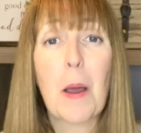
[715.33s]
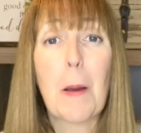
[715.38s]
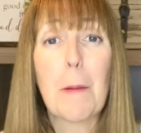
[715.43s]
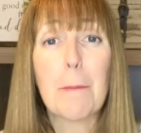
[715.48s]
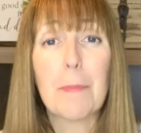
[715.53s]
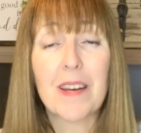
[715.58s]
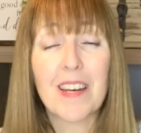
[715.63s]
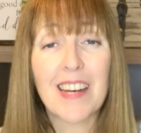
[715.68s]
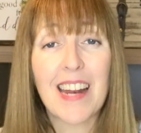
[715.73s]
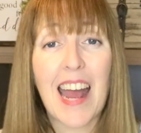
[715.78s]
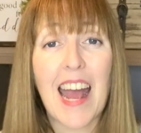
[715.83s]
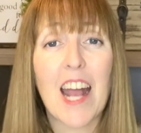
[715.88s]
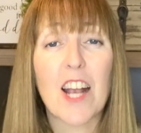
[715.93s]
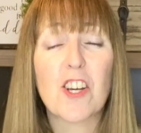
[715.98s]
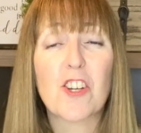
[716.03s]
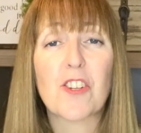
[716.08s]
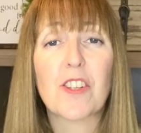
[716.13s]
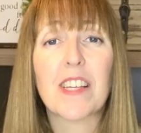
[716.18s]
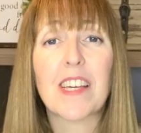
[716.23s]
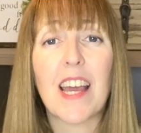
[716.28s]
but it
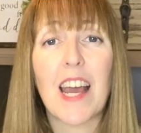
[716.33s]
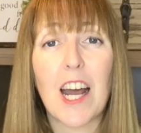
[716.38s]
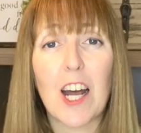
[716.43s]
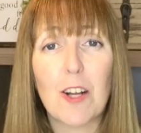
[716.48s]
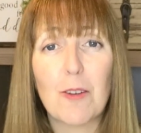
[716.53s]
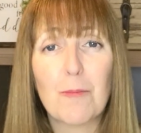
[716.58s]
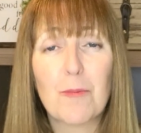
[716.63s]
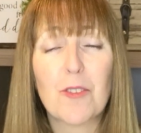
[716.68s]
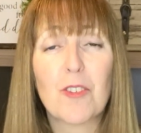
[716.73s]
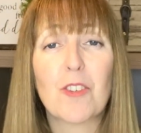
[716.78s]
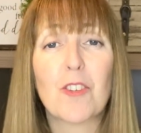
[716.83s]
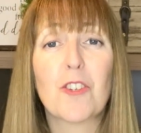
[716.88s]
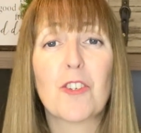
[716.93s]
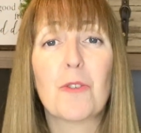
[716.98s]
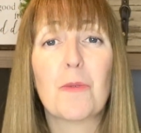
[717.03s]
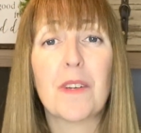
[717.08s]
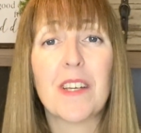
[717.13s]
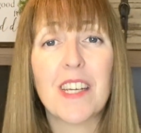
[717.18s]
actually helps to